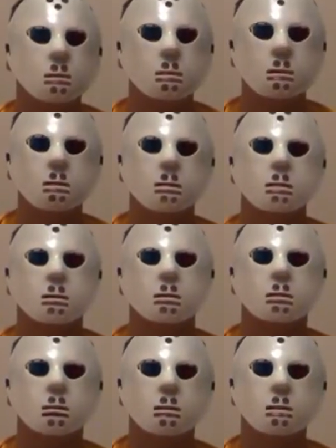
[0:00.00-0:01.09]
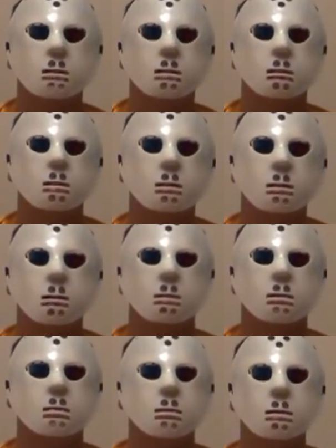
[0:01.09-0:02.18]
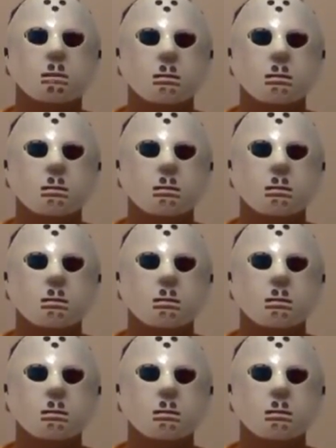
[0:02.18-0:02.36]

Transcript: the biggest thing with that is not the challenge of doing it,